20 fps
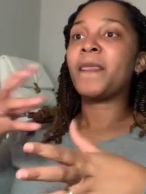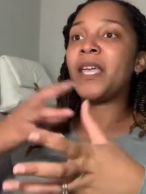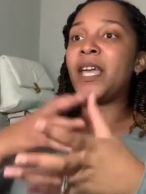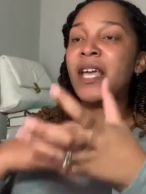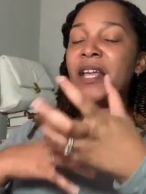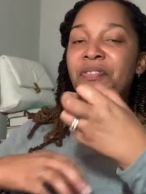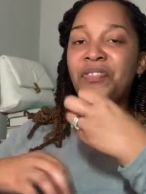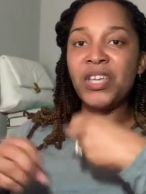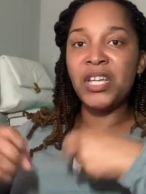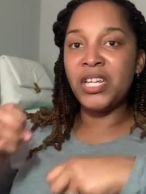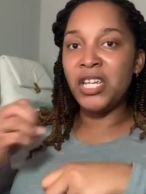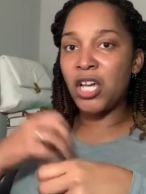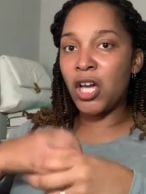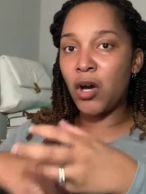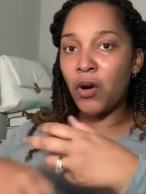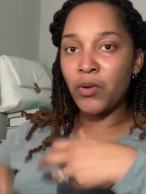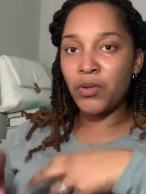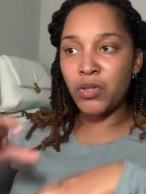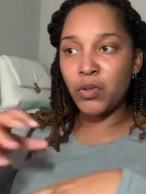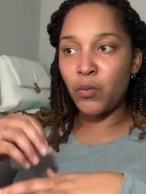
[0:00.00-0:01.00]
and then it
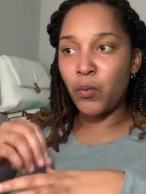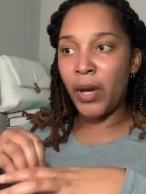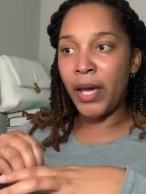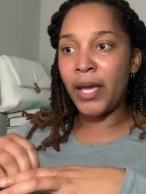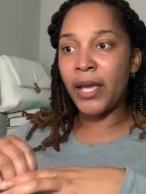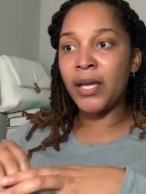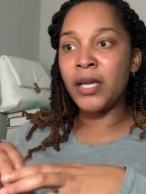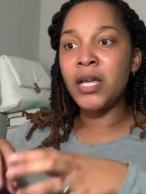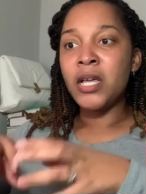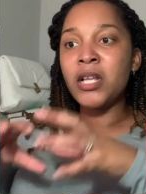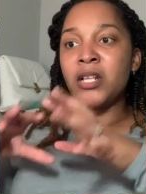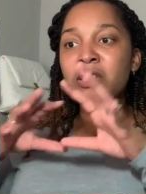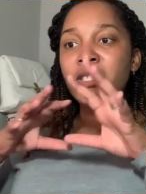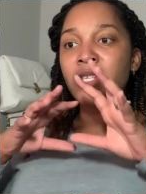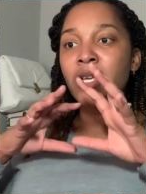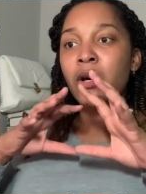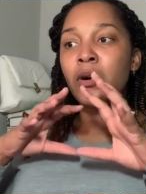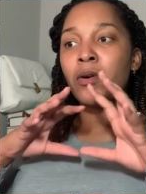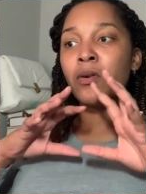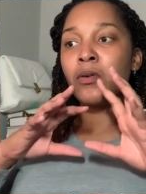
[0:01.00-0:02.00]
goes away.
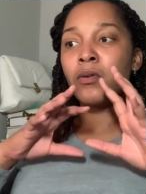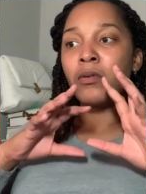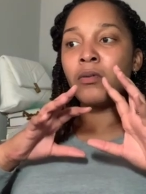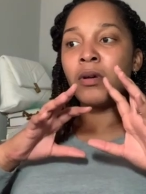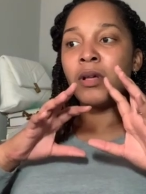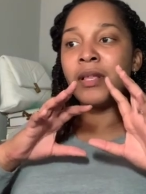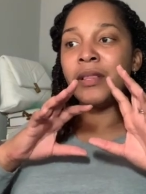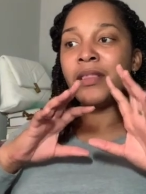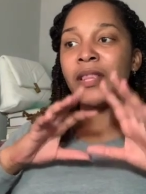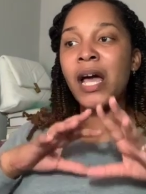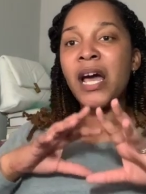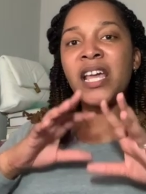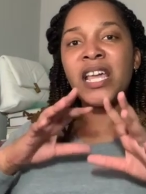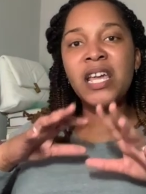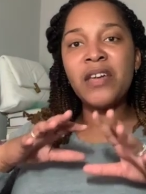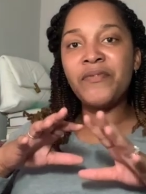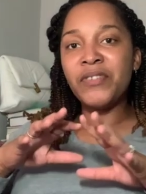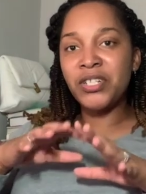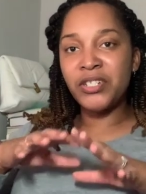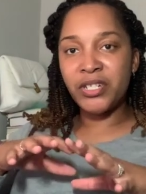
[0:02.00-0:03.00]
So not
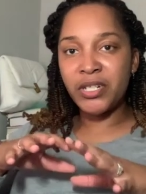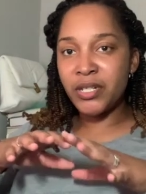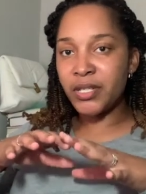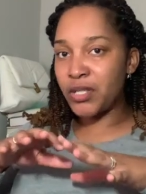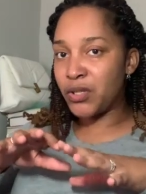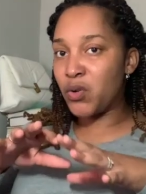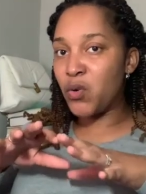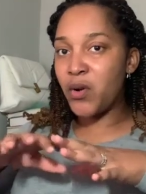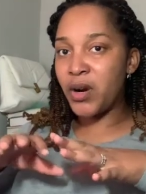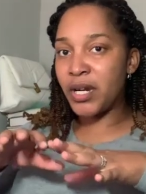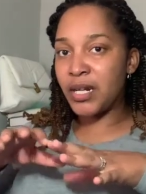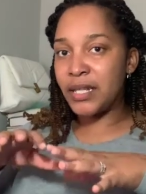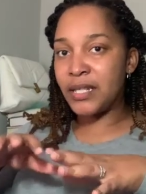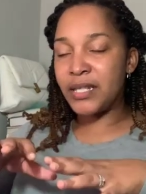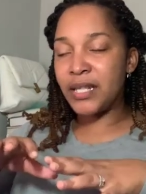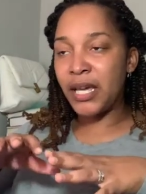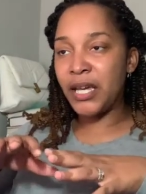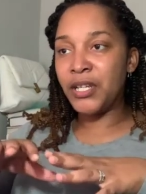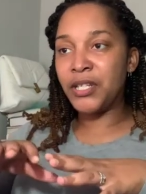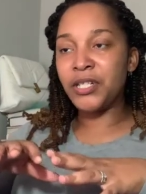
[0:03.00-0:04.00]
even just an
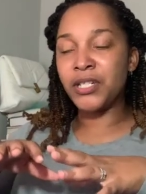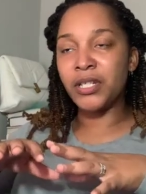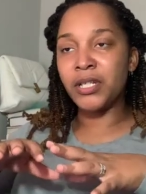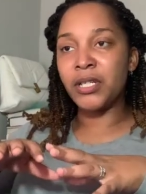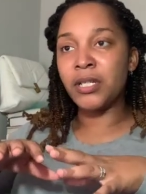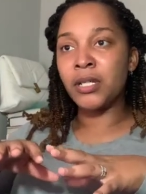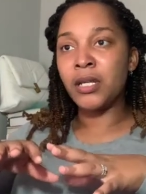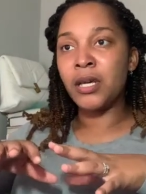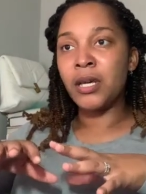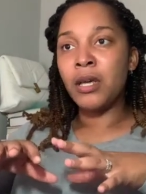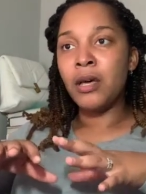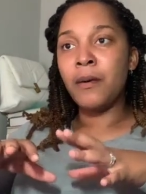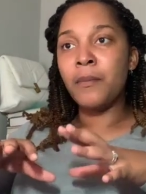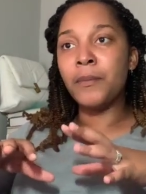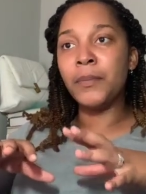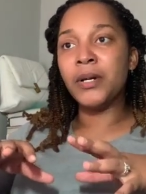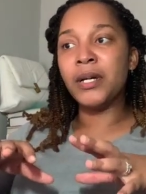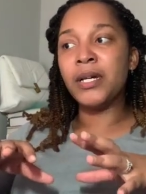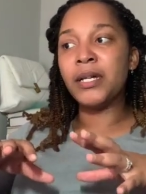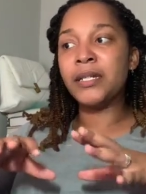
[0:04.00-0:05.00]
organization,
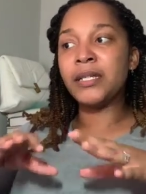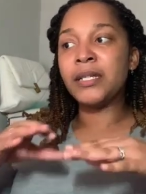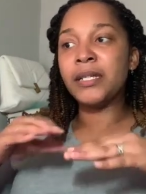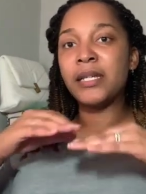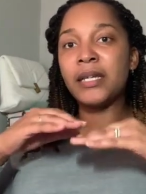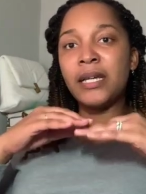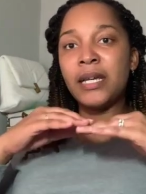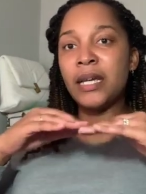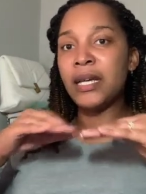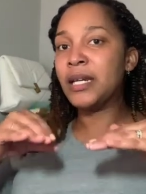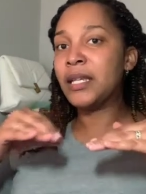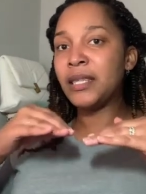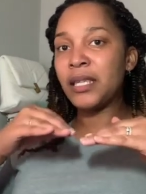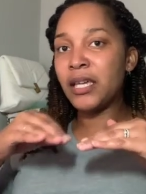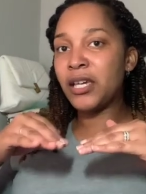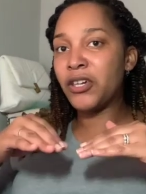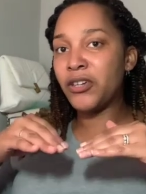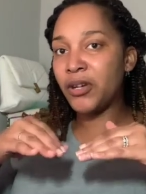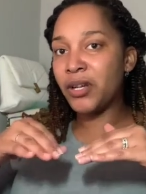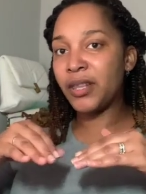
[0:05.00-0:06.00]
but
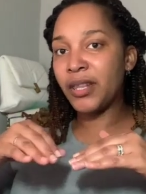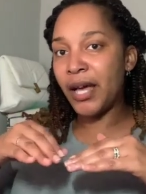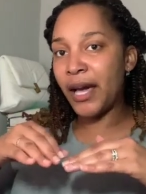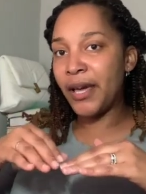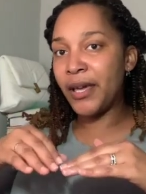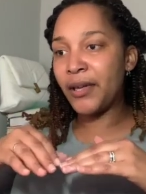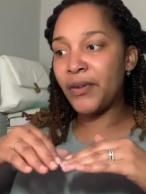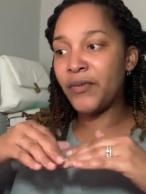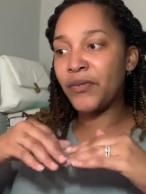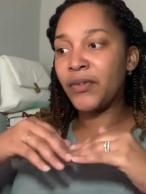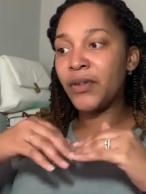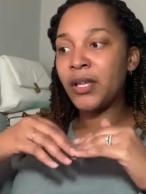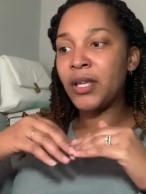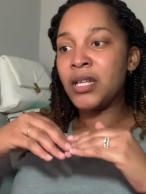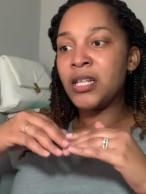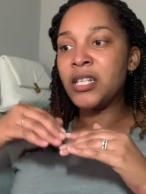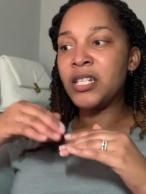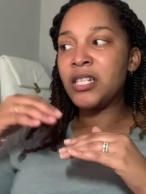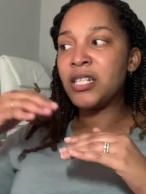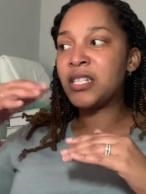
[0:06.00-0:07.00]
anything in your life
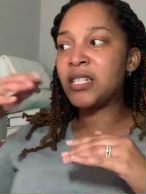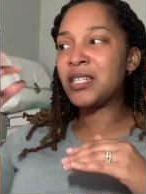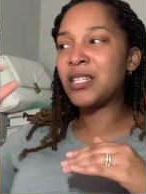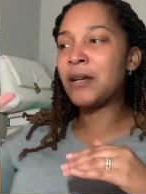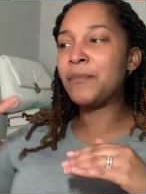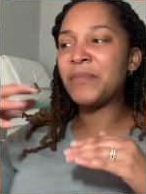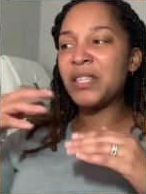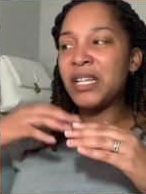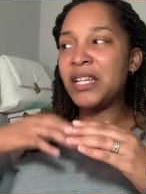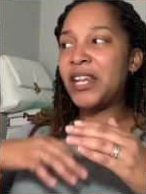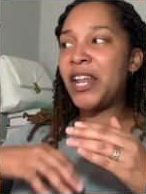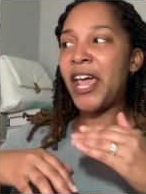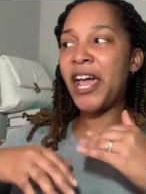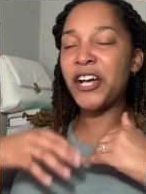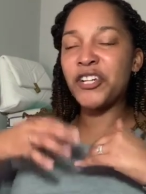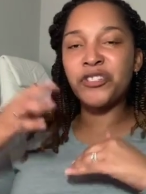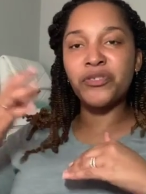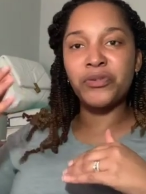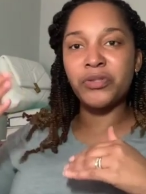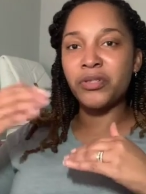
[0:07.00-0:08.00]
something
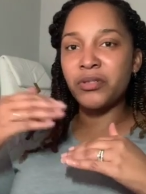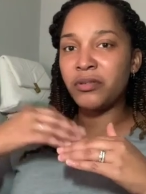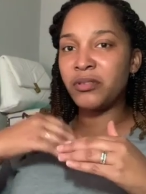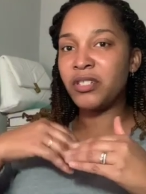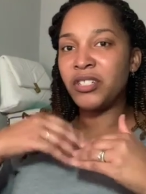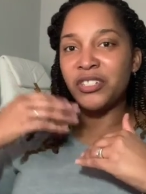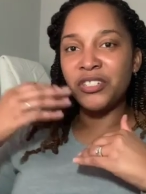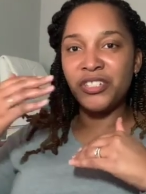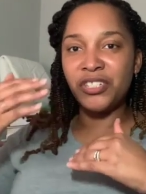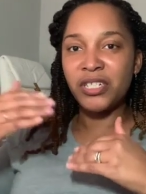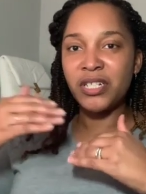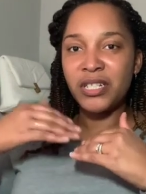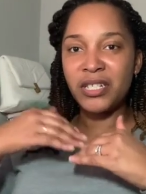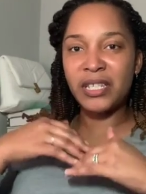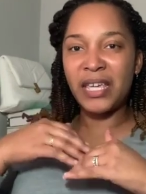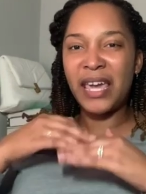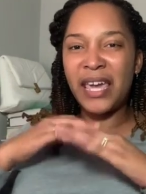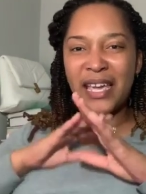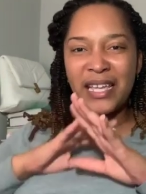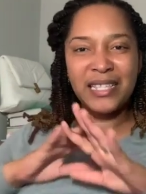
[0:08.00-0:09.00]
natural just
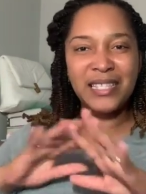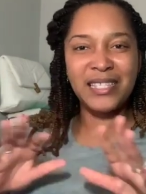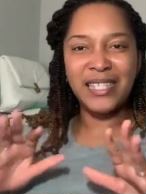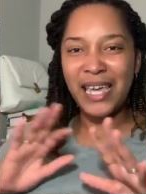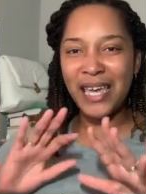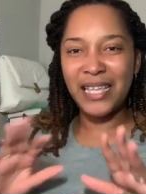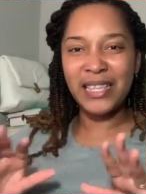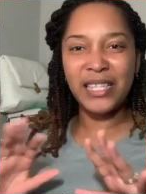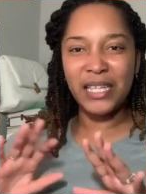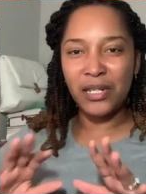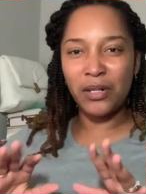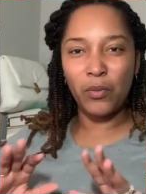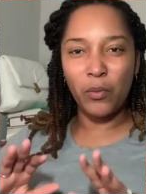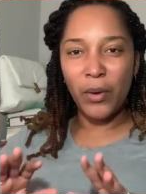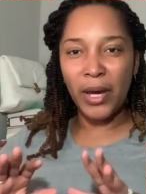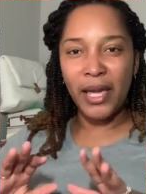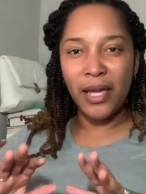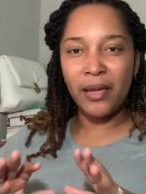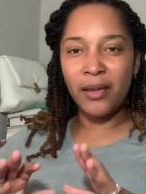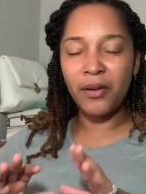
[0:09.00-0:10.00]
can't take that
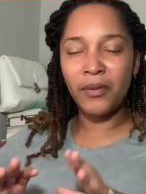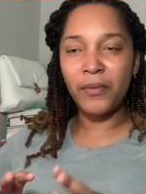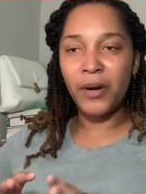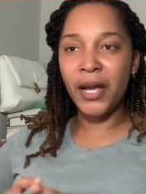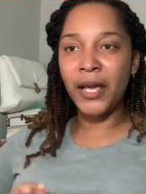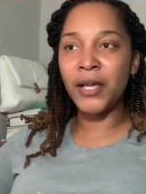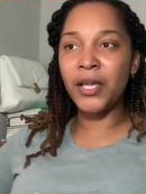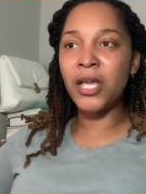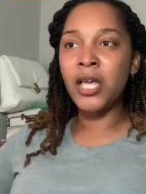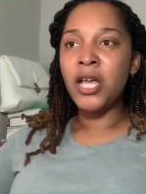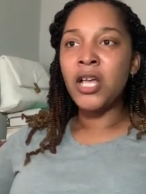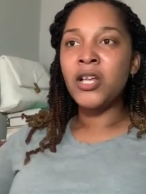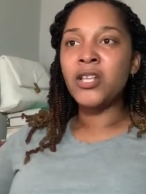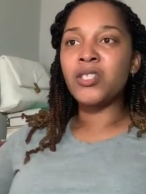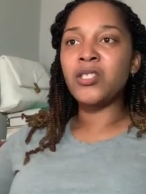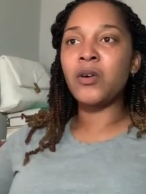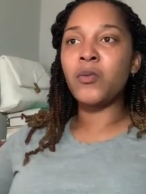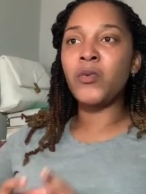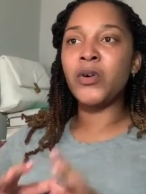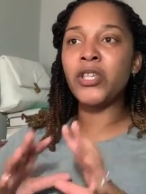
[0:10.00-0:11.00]
away, right?
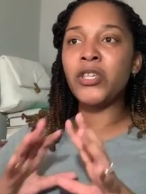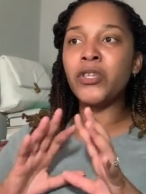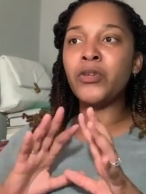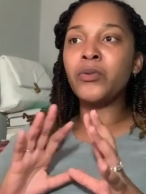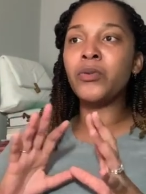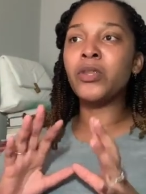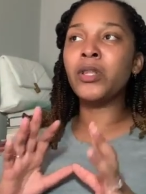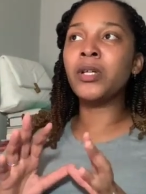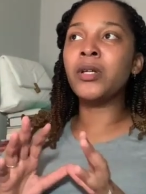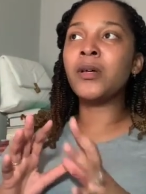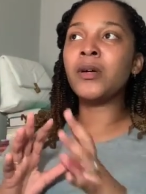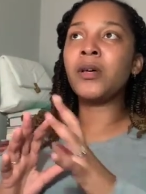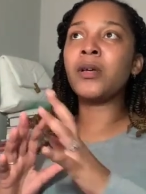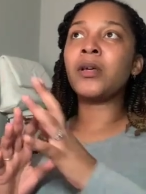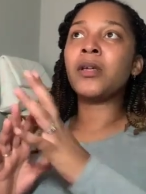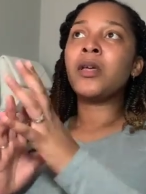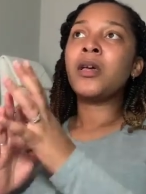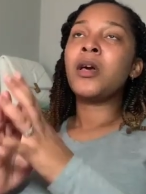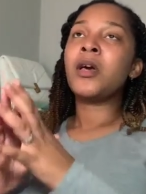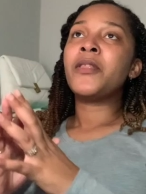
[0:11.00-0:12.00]
So when you look,
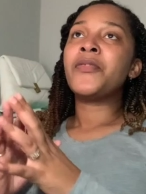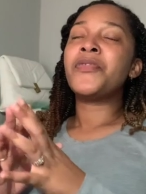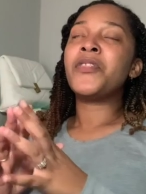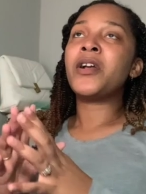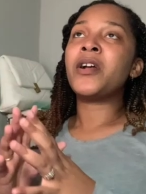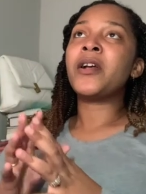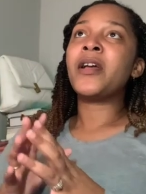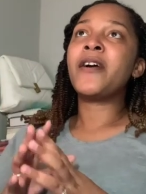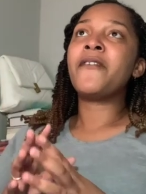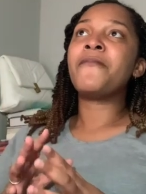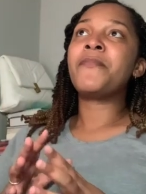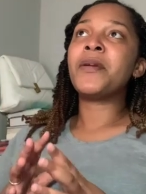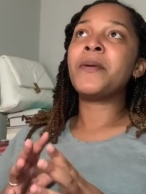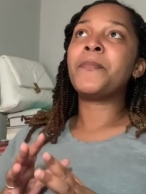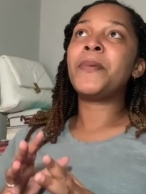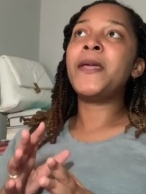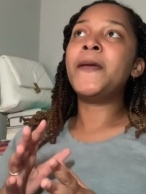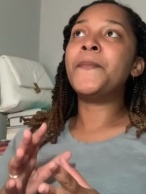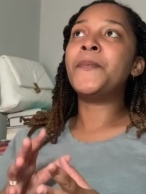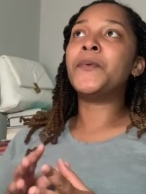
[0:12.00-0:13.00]
there have been
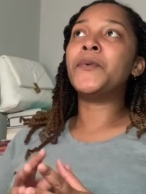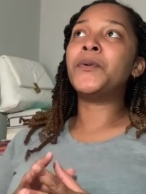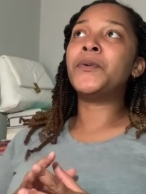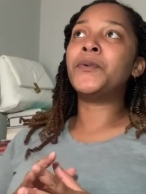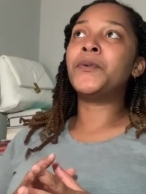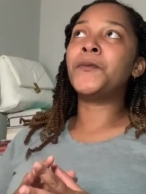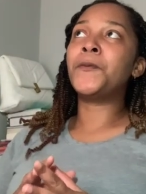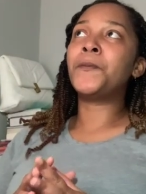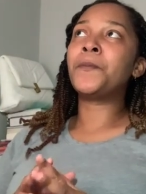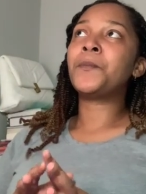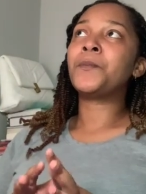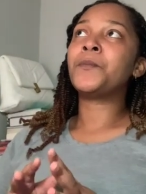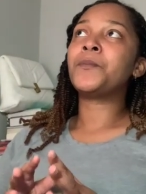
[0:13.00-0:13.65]
people who,